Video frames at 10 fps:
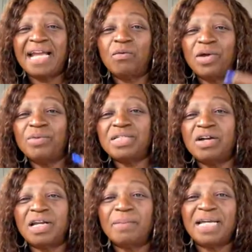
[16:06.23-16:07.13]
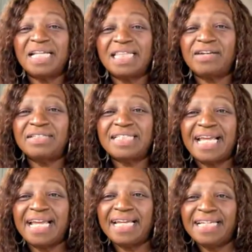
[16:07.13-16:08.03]
And what are we talking about on
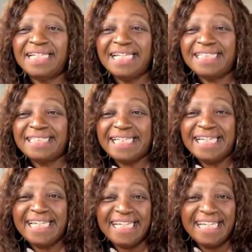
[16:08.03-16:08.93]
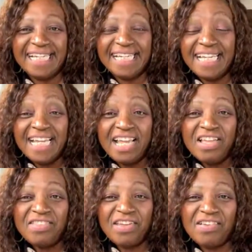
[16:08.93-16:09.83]
Thursday? Let's see.
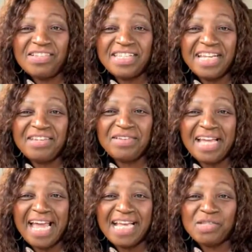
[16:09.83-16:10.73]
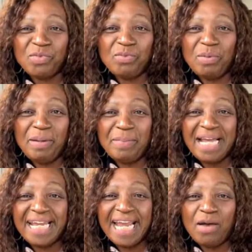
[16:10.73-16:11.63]
Thursday, you guys, we will be
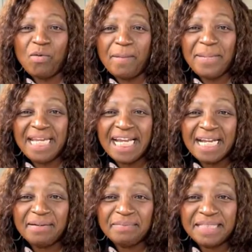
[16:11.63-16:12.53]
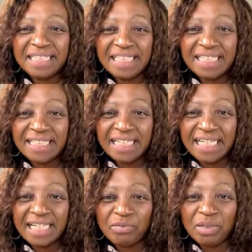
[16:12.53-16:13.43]
back here at 1 p.m. She
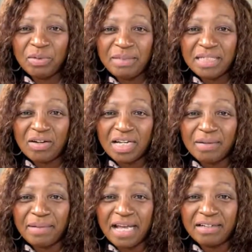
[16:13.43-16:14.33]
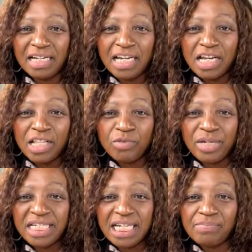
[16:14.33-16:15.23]
said we will be talking about
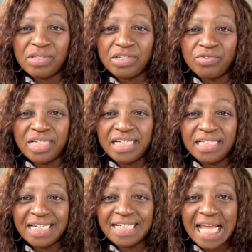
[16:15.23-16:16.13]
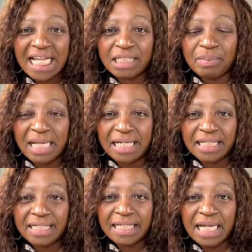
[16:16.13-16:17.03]
3 tips to strategic tax
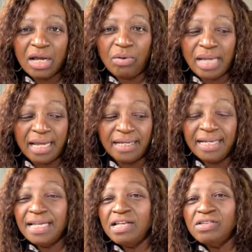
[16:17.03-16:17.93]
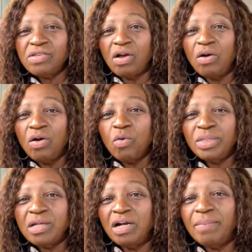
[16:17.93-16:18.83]
planning. Okay. So
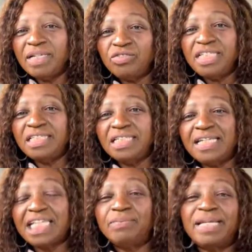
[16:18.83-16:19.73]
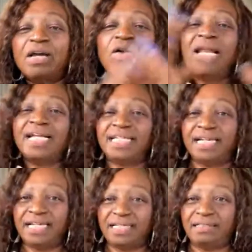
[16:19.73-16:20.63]
we talk about strategic tax planning. The whole
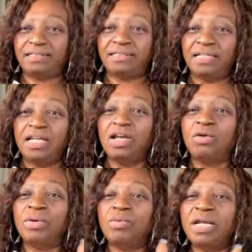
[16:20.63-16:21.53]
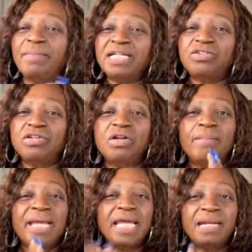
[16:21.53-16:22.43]
idea is we want to make sure you
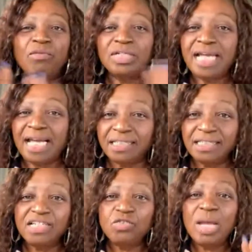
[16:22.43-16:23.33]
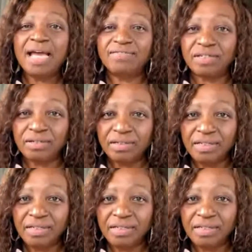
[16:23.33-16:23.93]
don't pay any more taxes than you have to.